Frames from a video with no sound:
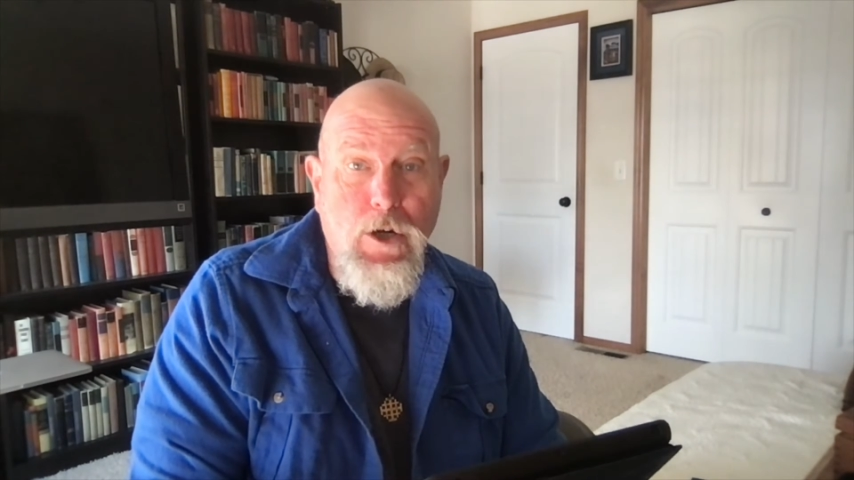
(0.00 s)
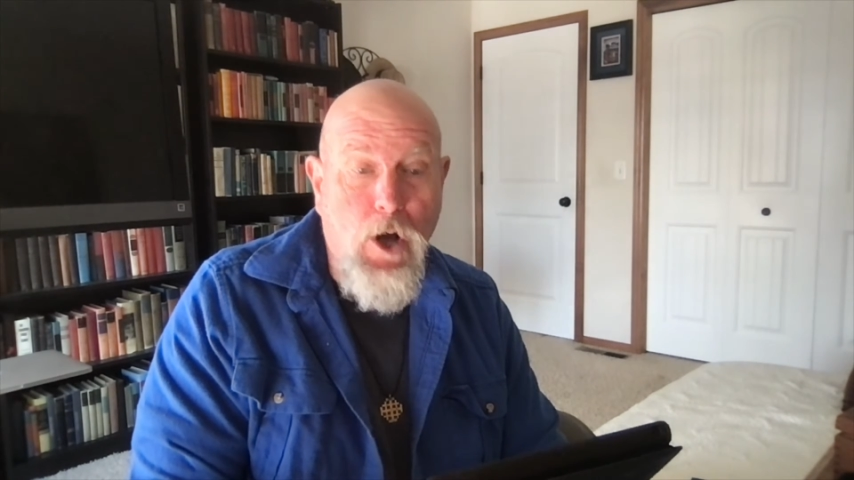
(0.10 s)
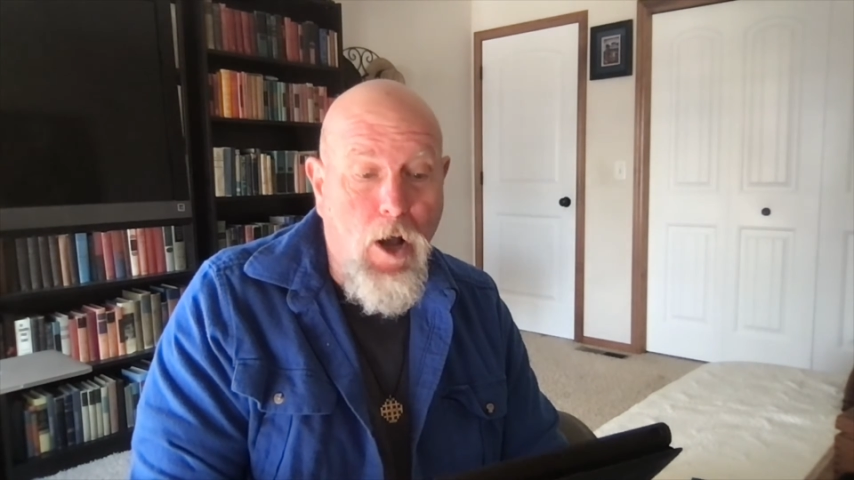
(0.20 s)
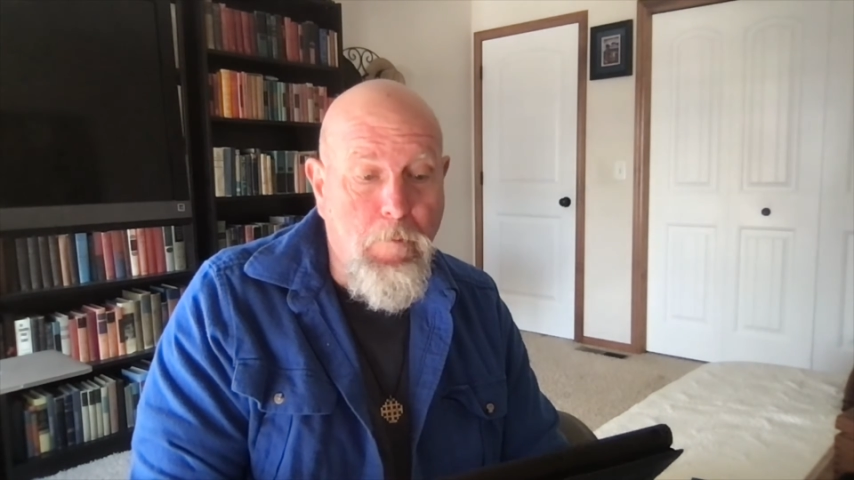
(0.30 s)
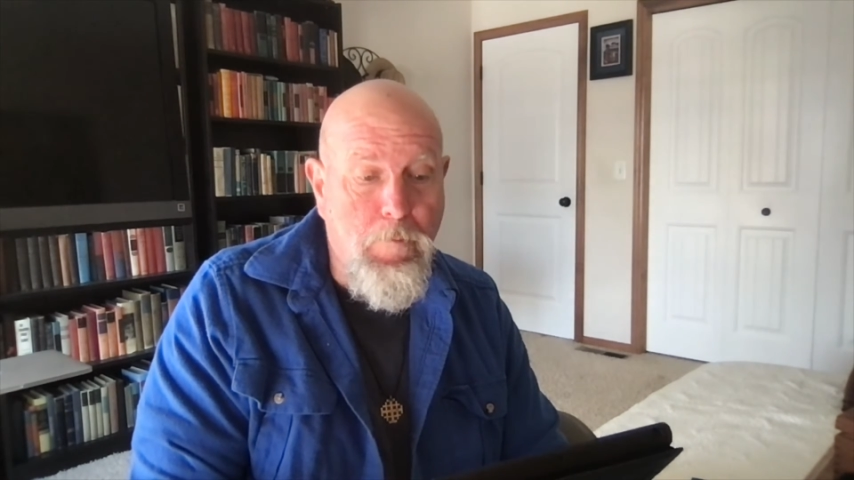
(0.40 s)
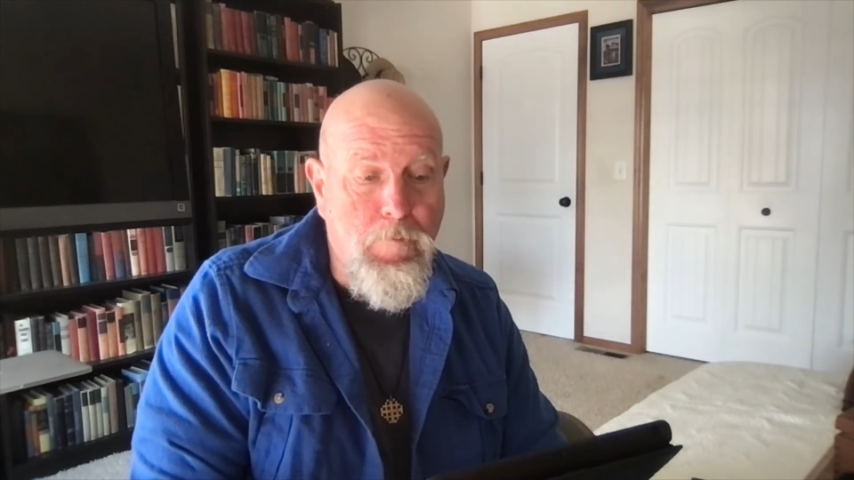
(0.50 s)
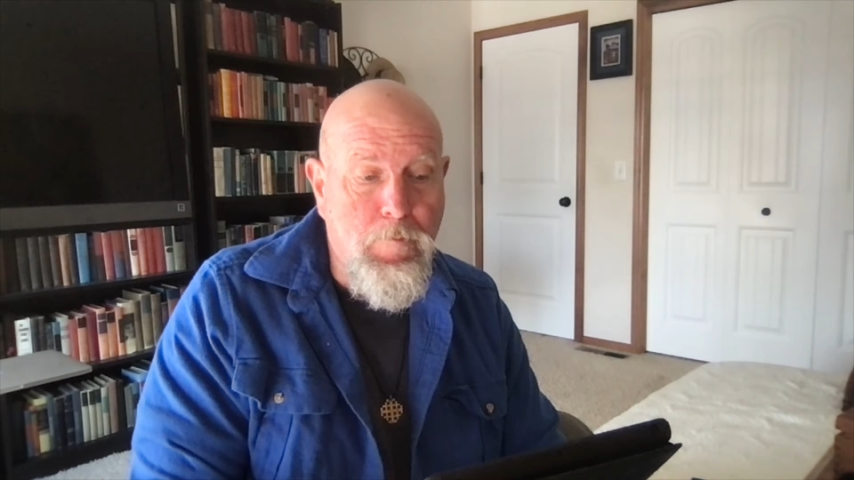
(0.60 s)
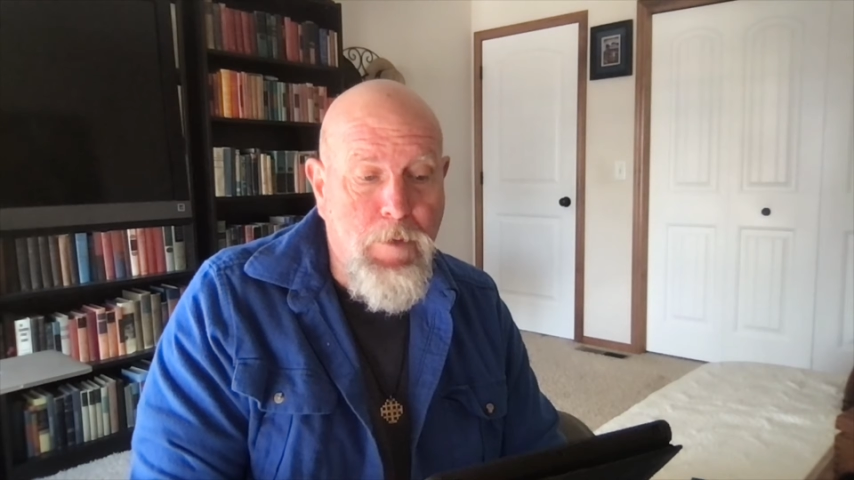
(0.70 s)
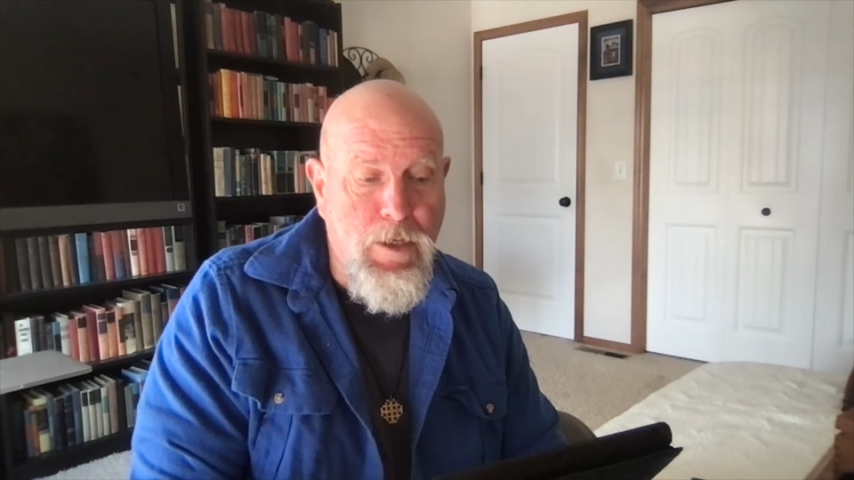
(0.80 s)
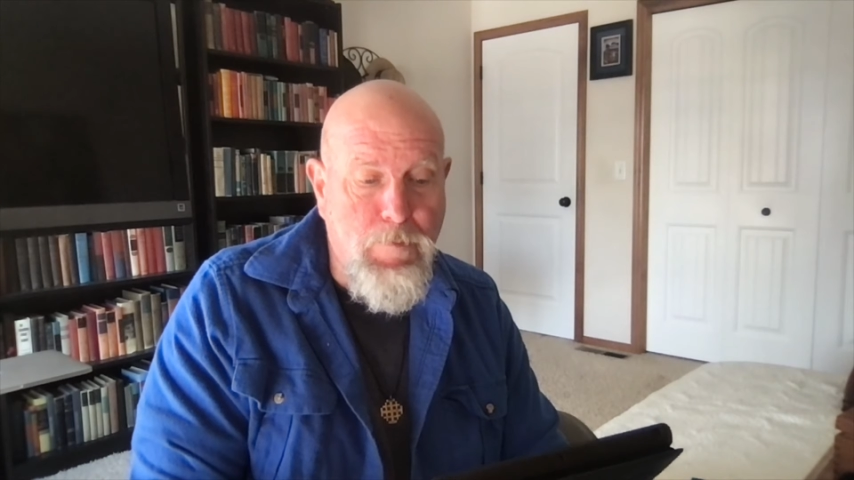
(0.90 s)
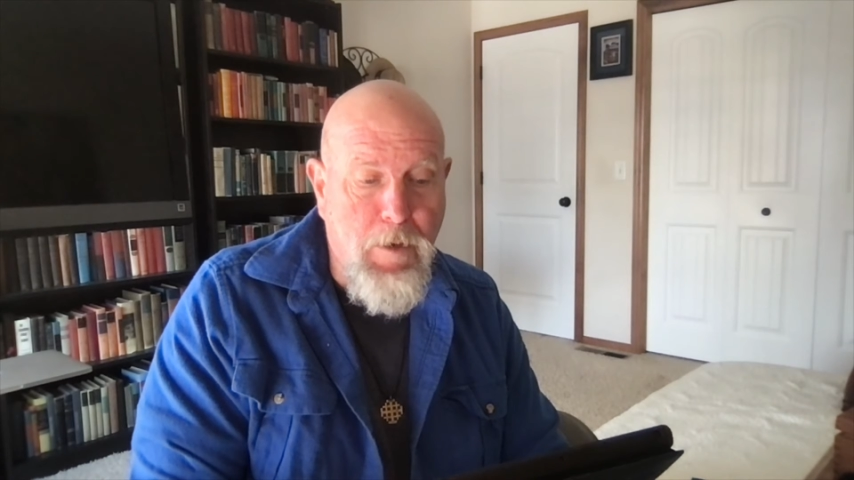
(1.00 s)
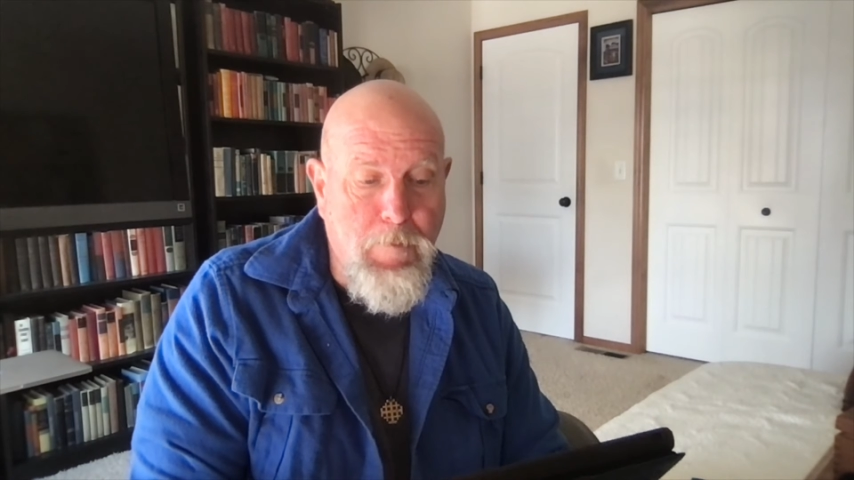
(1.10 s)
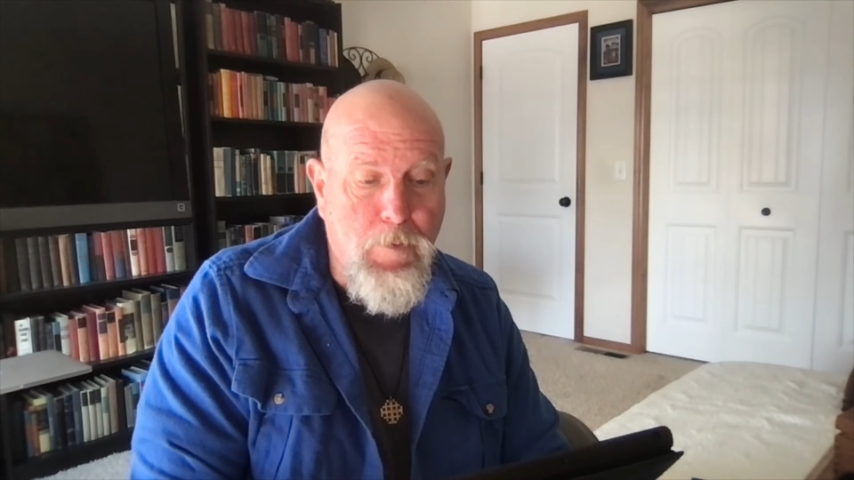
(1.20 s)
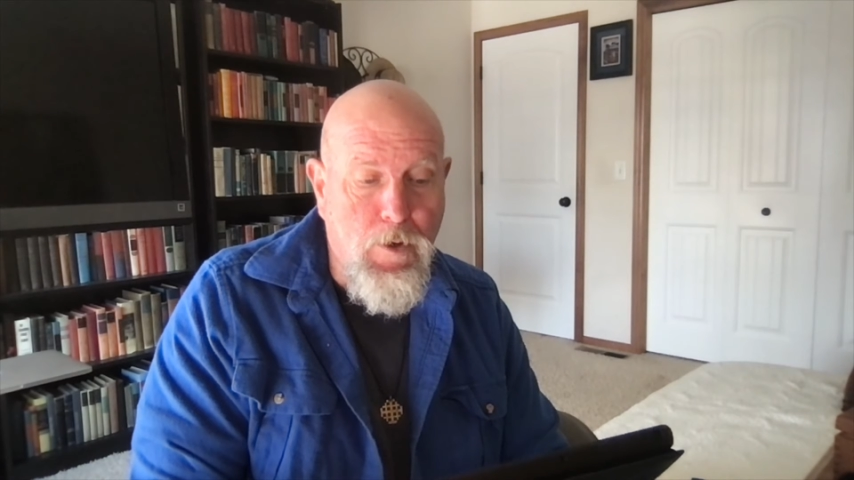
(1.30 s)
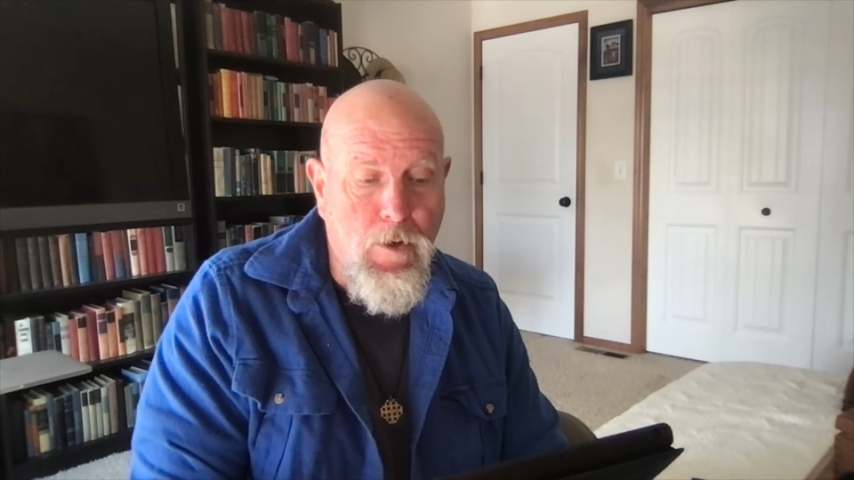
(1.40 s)
called his
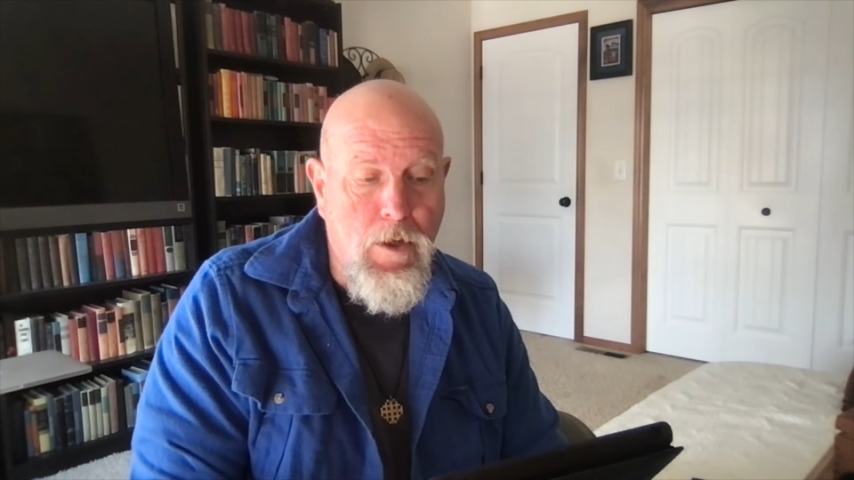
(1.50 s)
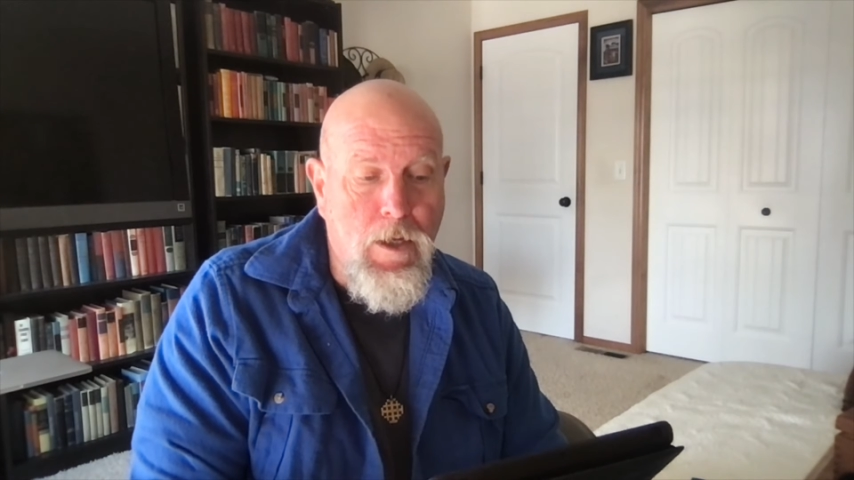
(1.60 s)
people,